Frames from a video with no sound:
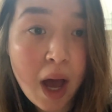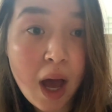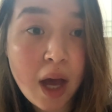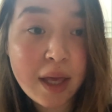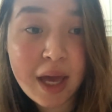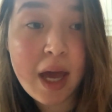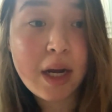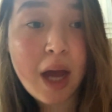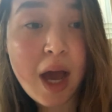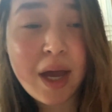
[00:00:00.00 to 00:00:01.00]
again,
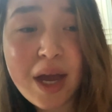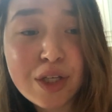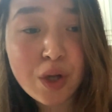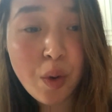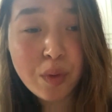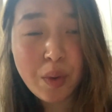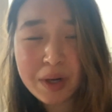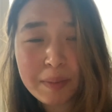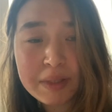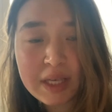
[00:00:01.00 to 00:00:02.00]
I don't know what
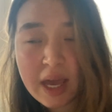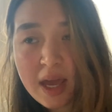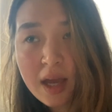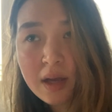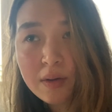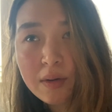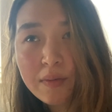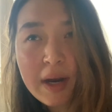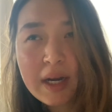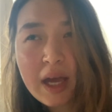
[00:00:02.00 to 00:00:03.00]
I'm saying
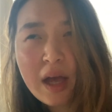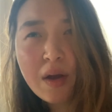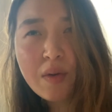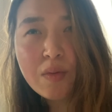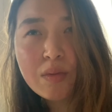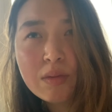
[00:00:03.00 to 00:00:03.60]
right now.